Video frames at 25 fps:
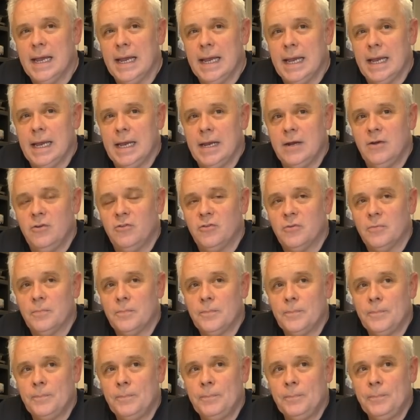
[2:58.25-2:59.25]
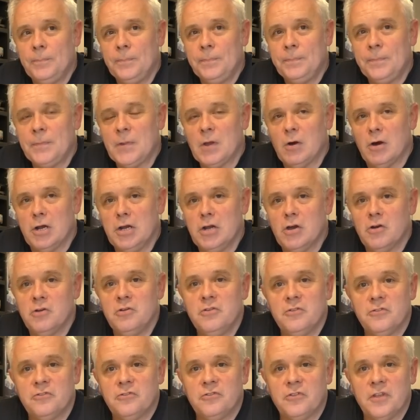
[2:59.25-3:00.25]
And I
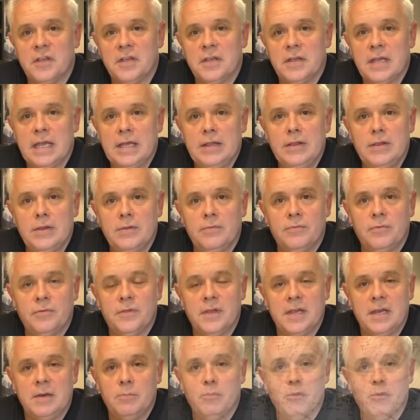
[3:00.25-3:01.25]
noticed that in the